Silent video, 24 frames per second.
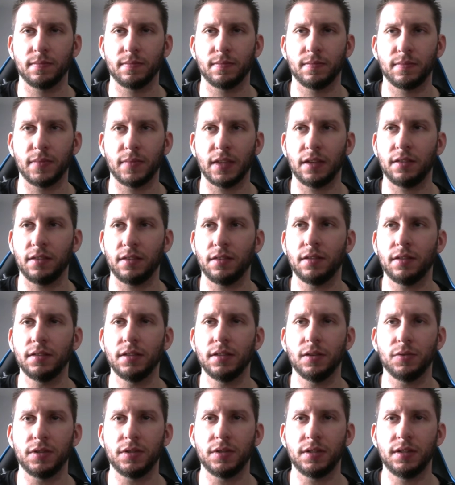I thought that
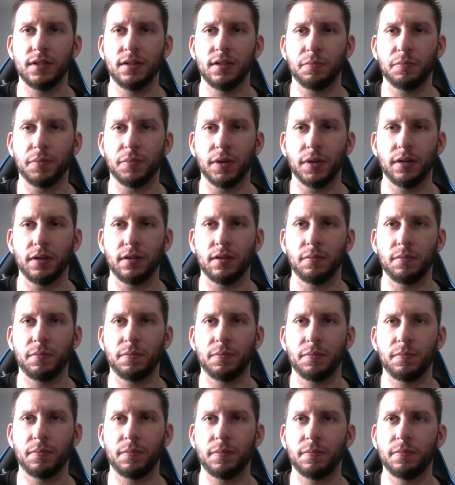was it, but
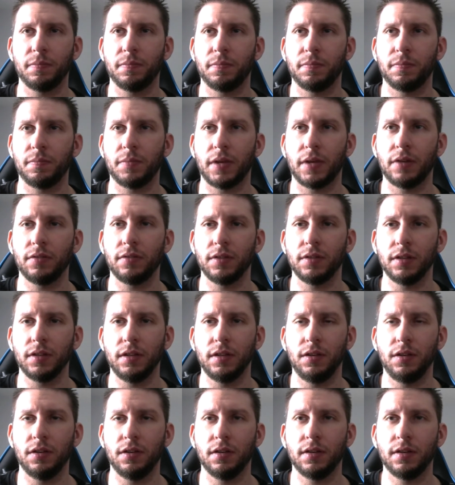apparently
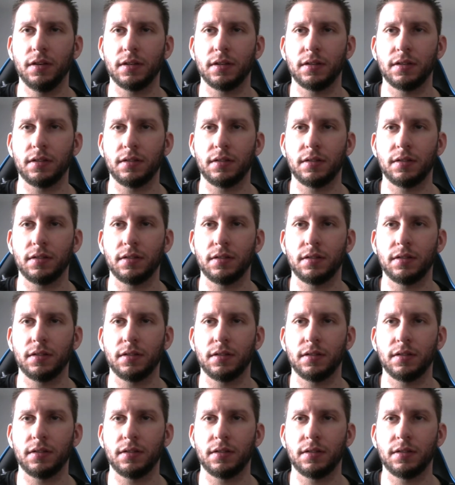not.